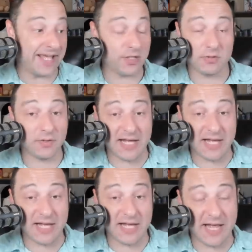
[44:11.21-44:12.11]
You don't have
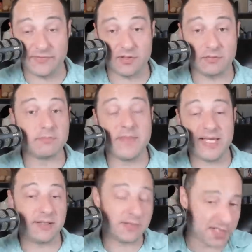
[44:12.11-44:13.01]
to make it six
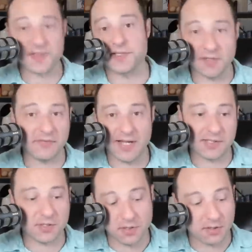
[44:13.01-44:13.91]
months in advance. You
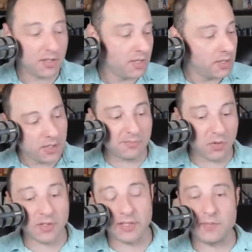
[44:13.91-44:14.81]
could, you know, be in the
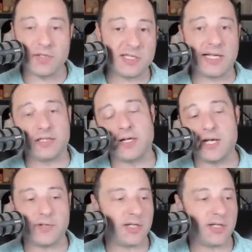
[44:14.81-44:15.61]
morning and be at 10 o'clock.